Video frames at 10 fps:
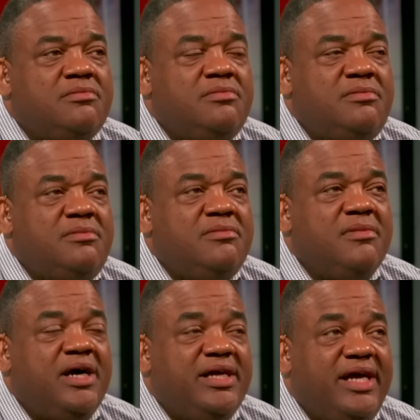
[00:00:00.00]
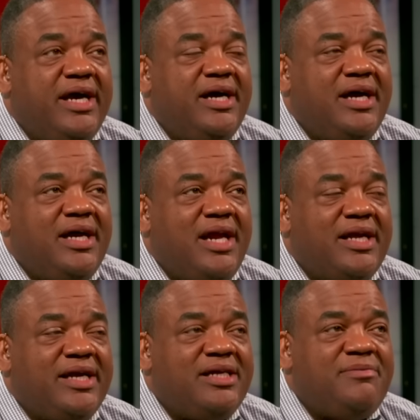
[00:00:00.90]
What is keeping
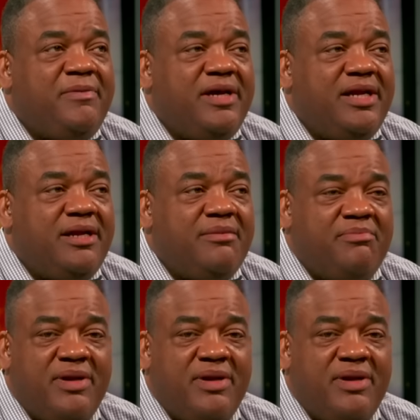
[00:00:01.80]
Doug Gottlieb?